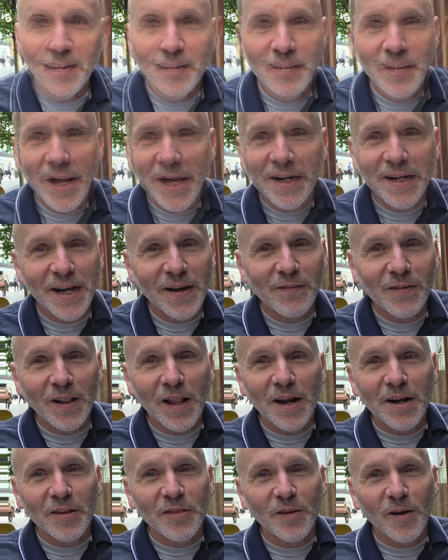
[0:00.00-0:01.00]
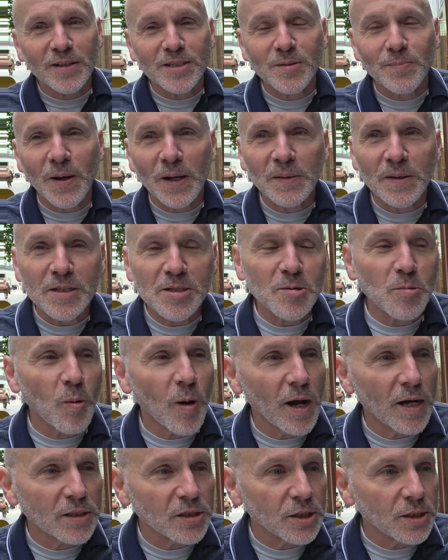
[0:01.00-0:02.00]
Man, I have a lot of thoughts about this
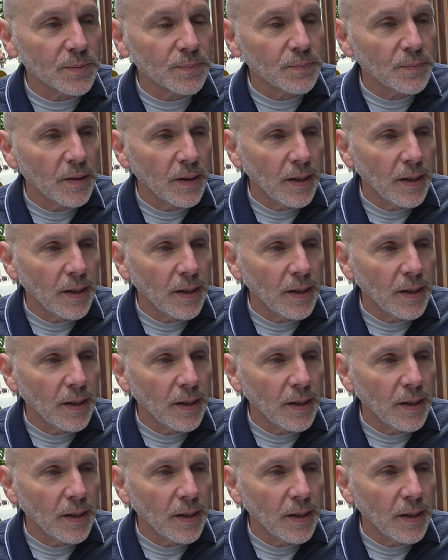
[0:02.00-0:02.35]
watch.